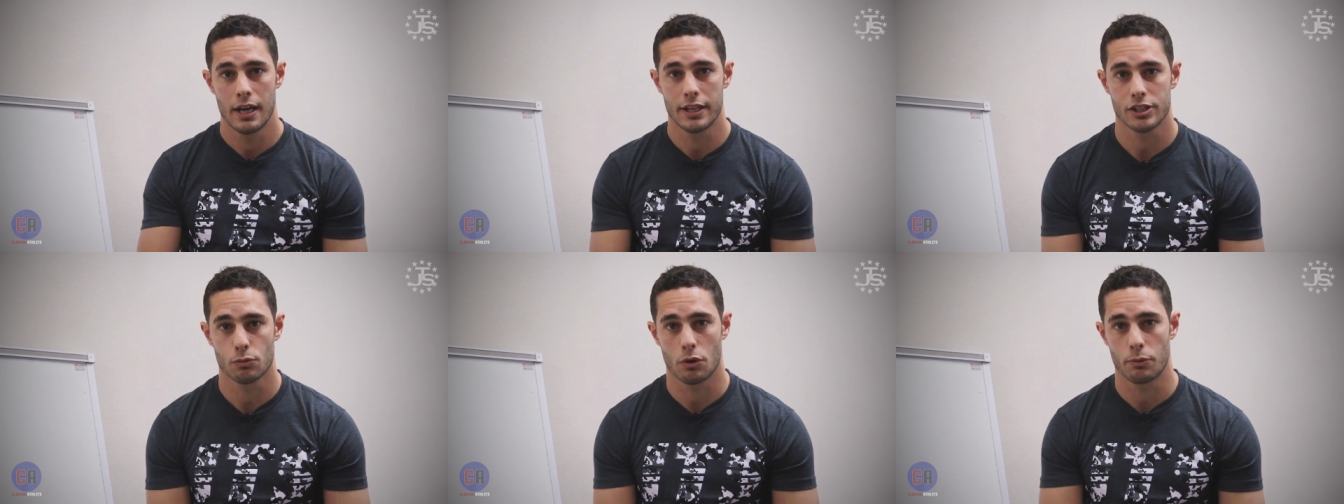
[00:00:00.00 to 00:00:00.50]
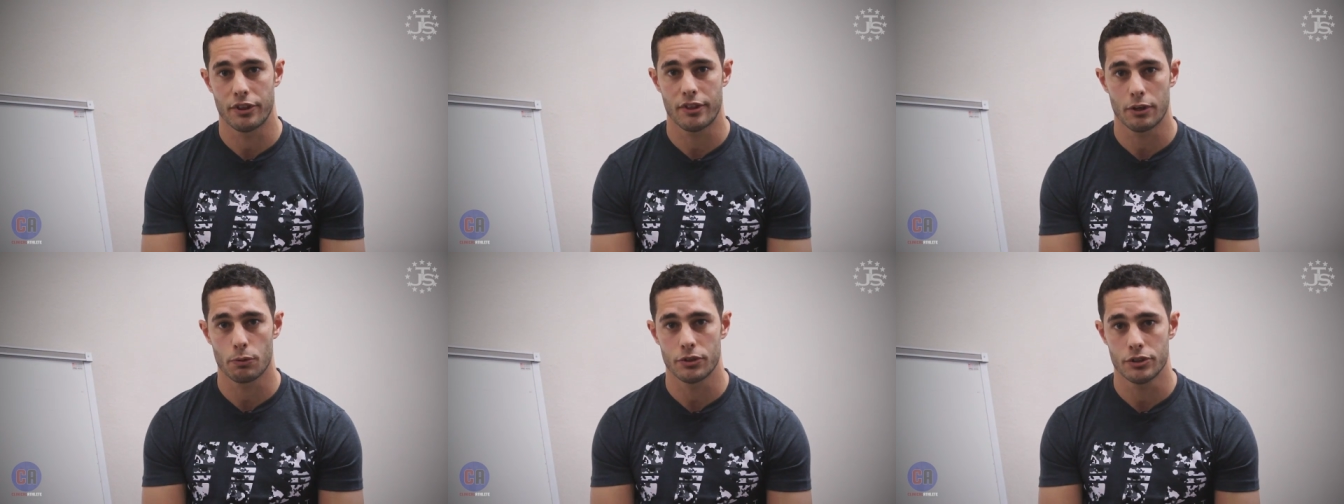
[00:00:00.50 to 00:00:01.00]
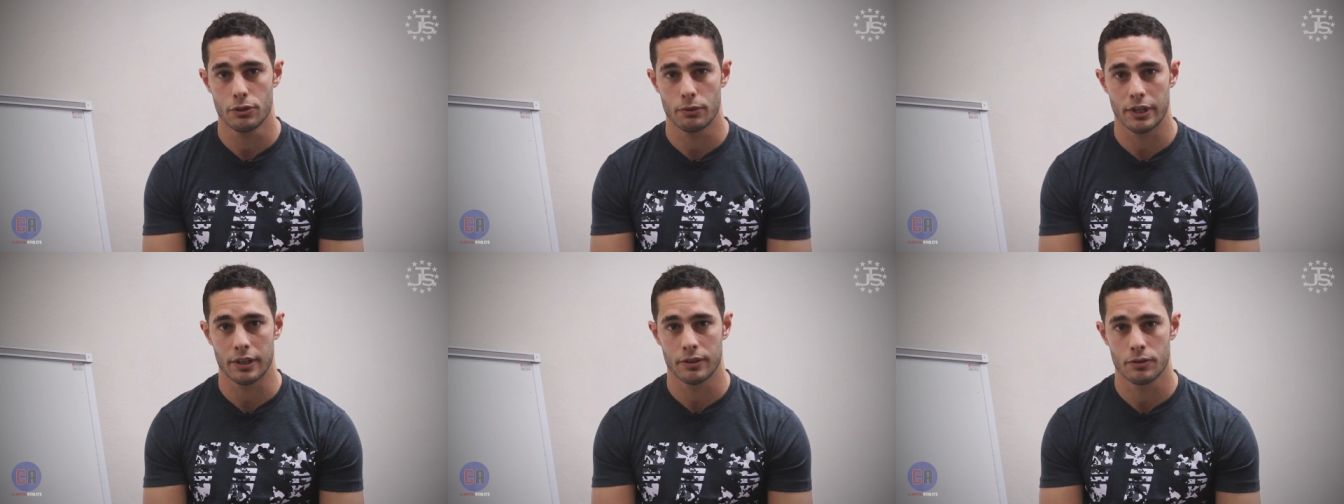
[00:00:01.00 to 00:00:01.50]
And so what we think we're
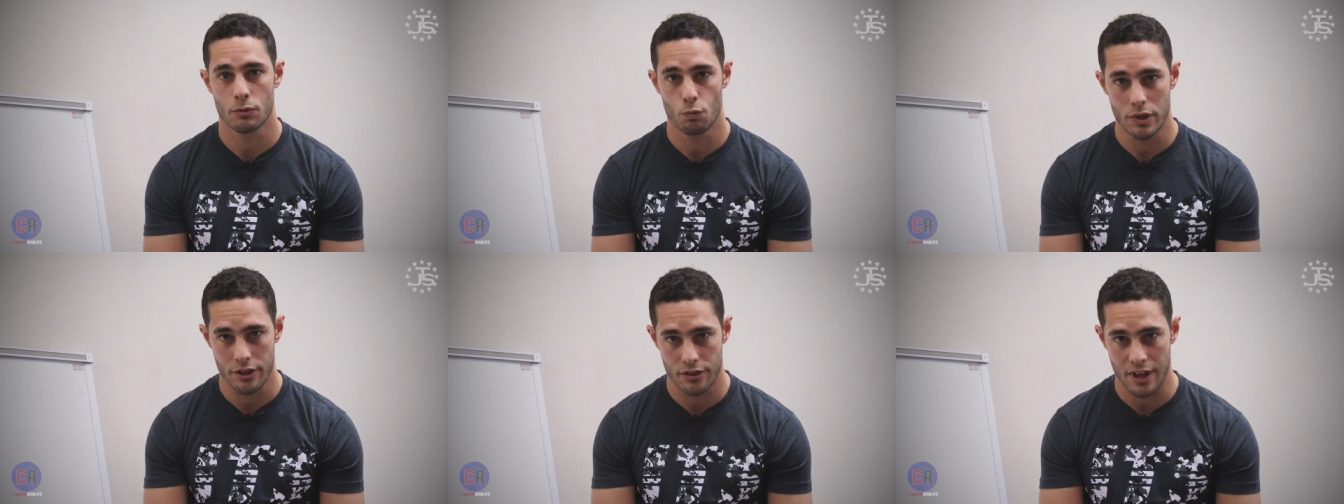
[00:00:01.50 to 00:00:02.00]
doing with